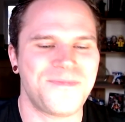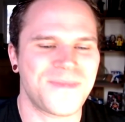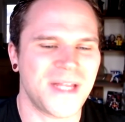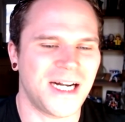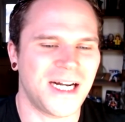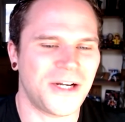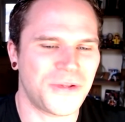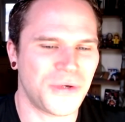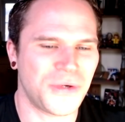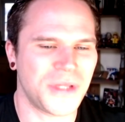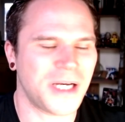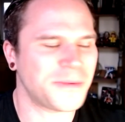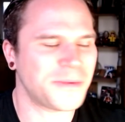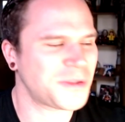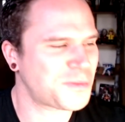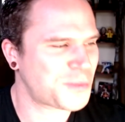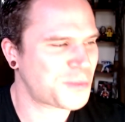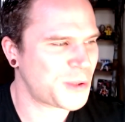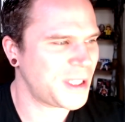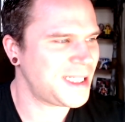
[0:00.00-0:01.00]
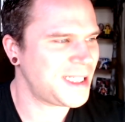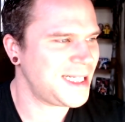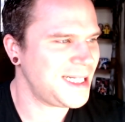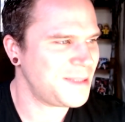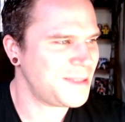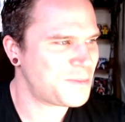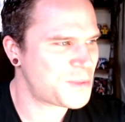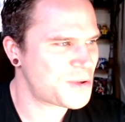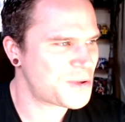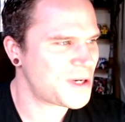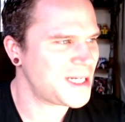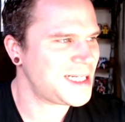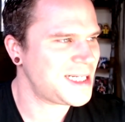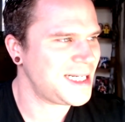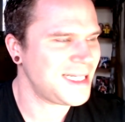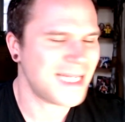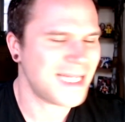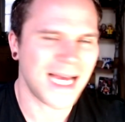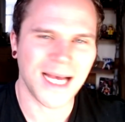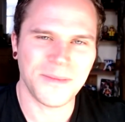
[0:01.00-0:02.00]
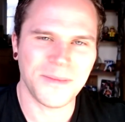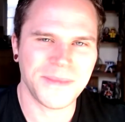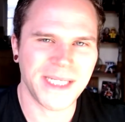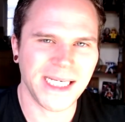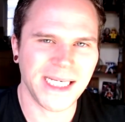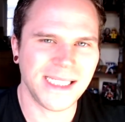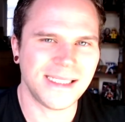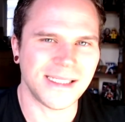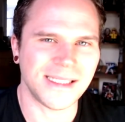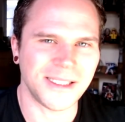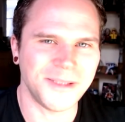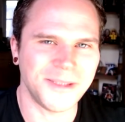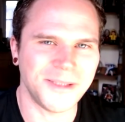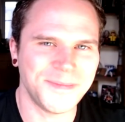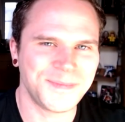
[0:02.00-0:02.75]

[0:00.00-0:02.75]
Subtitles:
And I thought that was pretty, pretty damn decent.